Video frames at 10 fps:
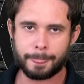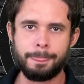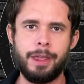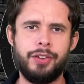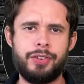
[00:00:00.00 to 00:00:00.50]

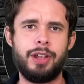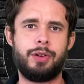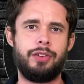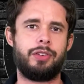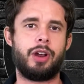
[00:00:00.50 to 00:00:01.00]
This
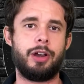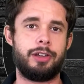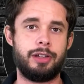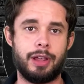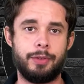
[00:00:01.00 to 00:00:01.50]
increases
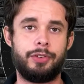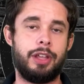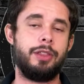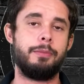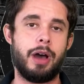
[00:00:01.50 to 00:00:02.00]
carnitine levels
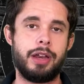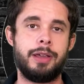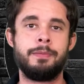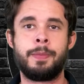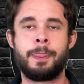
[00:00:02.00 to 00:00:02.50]
in the
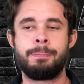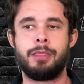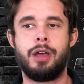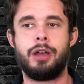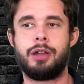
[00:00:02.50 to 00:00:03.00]
body.
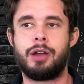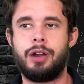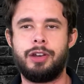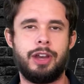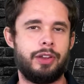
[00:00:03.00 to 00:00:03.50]

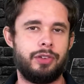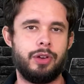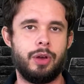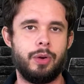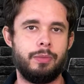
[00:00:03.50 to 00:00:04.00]
Carnitine, as you
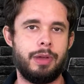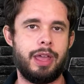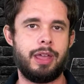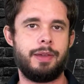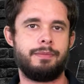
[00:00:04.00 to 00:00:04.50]
know,
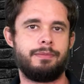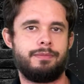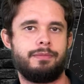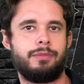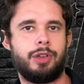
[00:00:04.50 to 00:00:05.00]
may
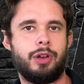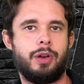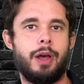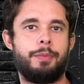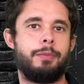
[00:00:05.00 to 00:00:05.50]

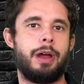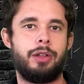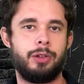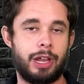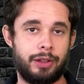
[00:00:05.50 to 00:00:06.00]
help your
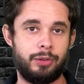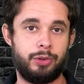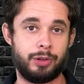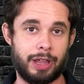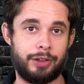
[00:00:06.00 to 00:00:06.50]
body
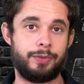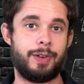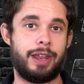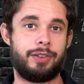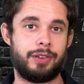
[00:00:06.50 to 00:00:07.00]
utilize
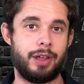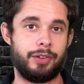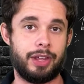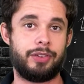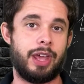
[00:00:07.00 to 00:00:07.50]
fat cells as